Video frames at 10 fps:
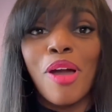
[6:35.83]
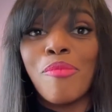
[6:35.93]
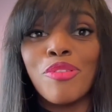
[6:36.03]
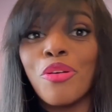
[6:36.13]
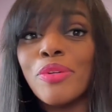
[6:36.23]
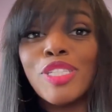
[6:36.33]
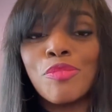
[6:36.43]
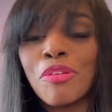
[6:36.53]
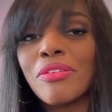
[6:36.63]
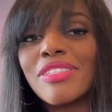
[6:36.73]
I'm going to go
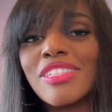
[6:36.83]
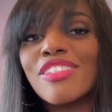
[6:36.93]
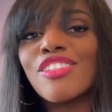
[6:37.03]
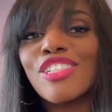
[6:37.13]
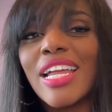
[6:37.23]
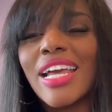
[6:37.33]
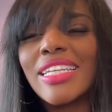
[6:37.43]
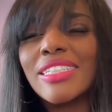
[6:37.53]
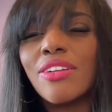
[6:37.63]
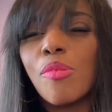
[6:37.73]
experiences such that I
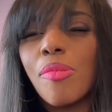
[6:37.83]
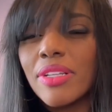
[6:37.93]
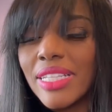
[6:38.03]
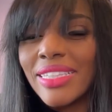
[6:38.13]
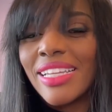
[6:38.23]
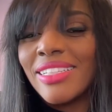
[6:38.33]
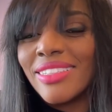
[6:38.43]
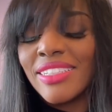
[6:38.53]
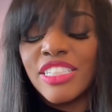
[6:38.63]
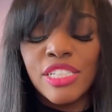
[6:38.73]
can talk about it
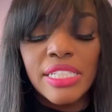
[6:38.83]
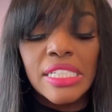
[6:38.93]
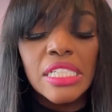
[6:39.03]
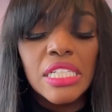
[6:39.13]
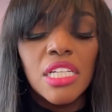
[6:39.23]
intelligently.